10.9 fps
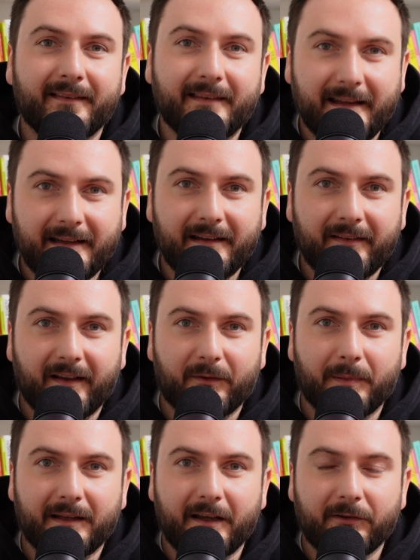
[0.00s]
setting these
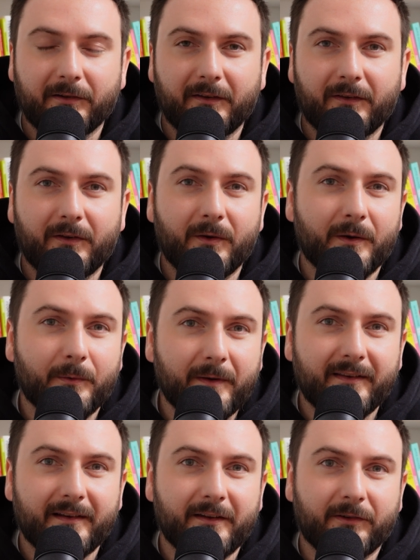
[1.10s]
expectations, you're
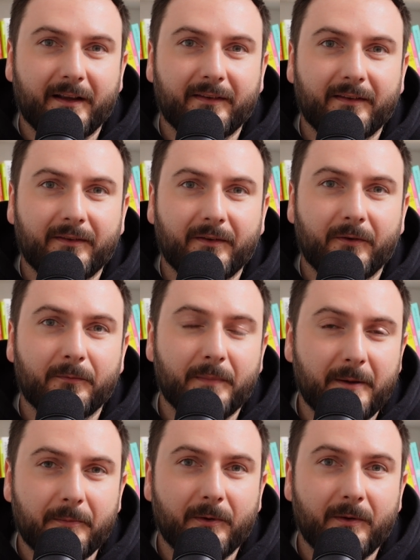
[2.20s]
increasing the chances of
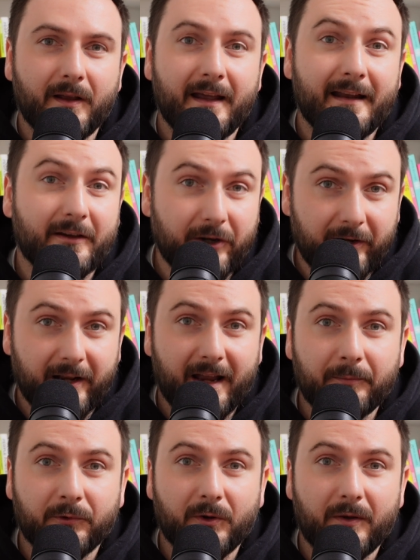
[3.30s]
people turning
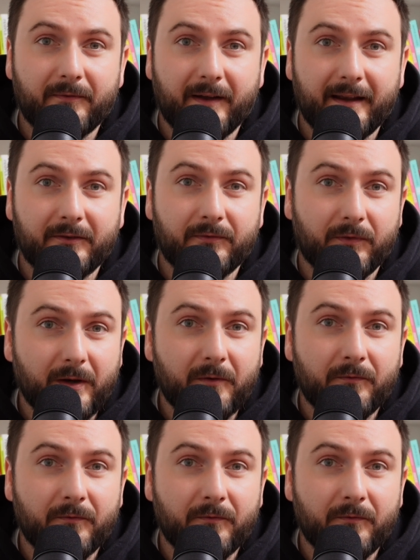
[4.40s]
up to your event fully